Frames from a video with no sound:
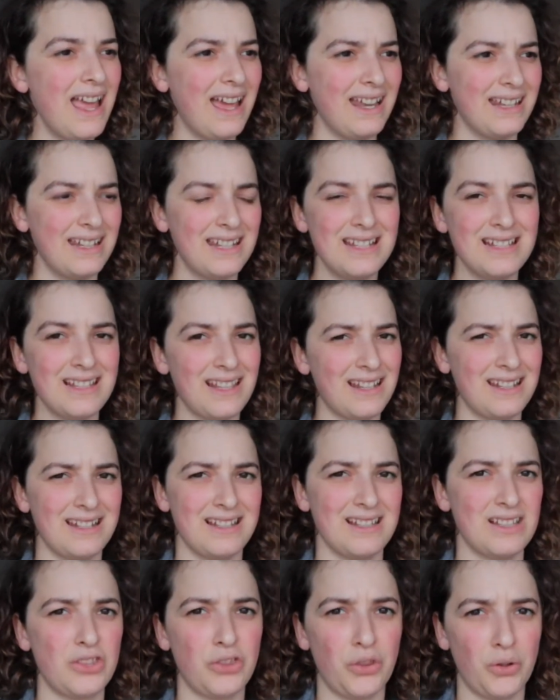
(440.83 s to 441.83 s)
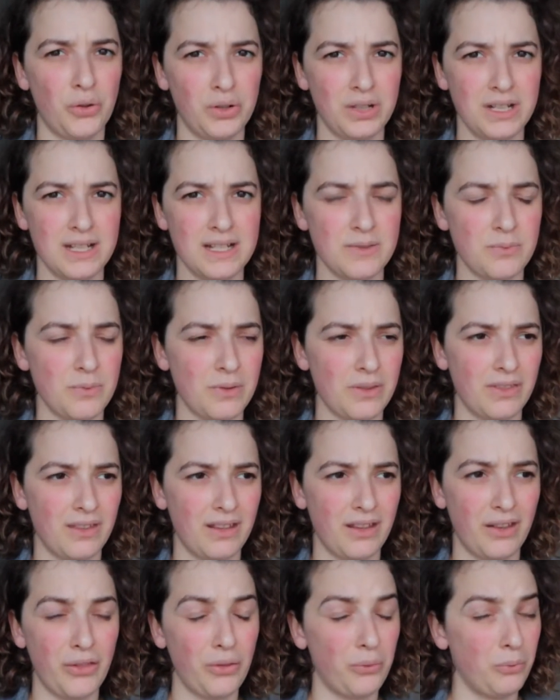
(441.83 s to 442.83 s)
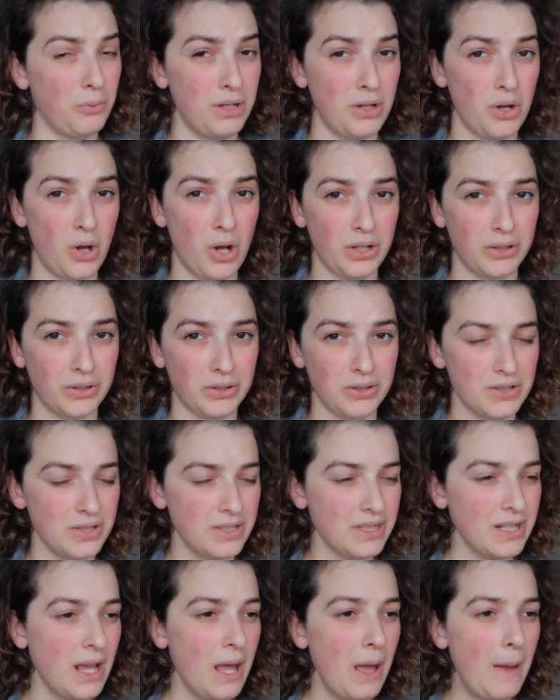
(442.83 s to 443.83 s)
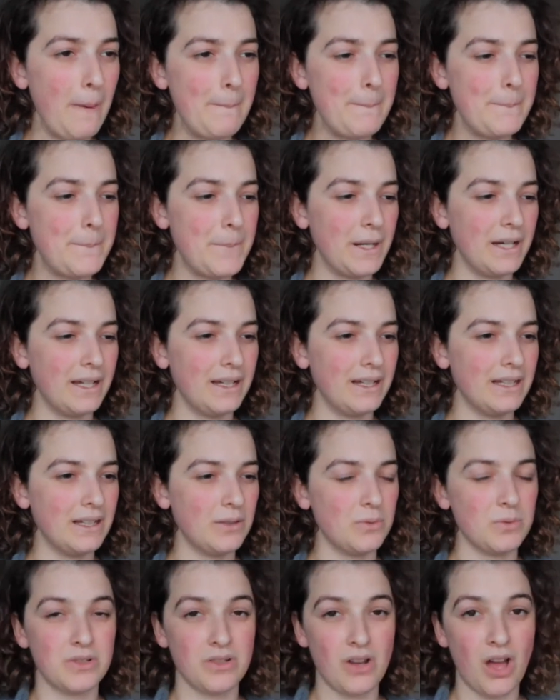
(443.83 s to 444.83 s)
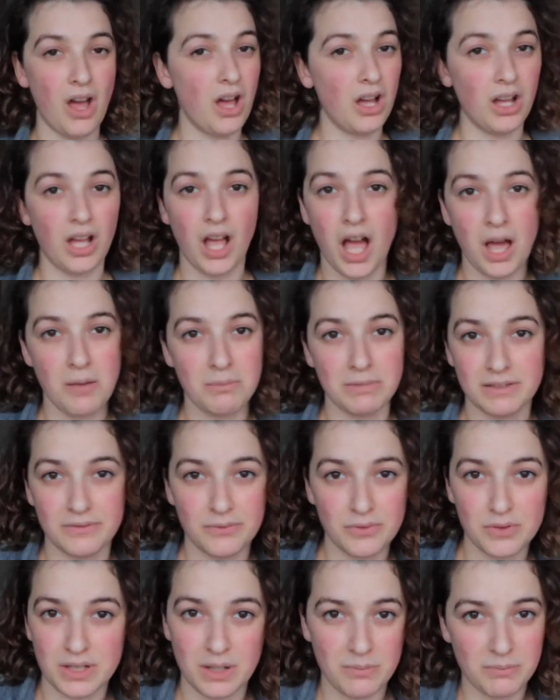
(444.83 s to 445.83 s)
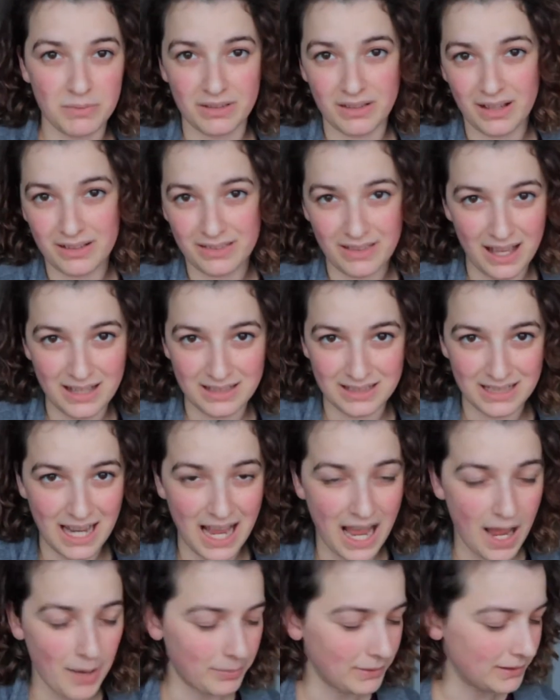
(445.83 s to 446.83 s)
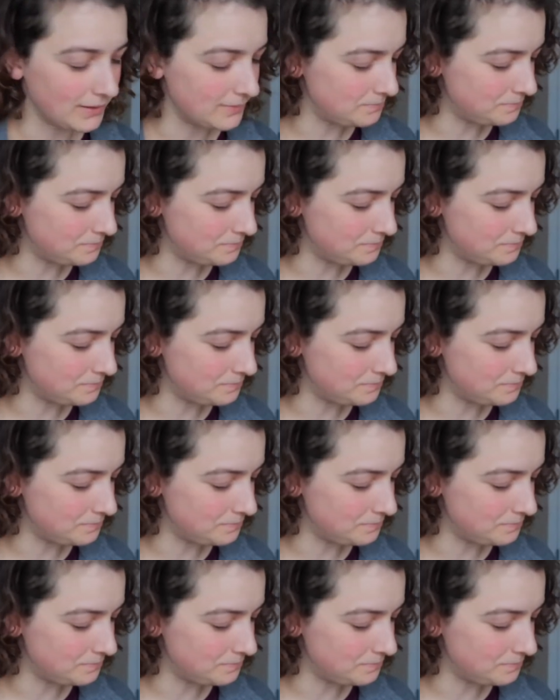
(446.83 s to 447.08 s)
And he's like in his 30s with like 3 daughters, but it was not uncommon for something like that to happen.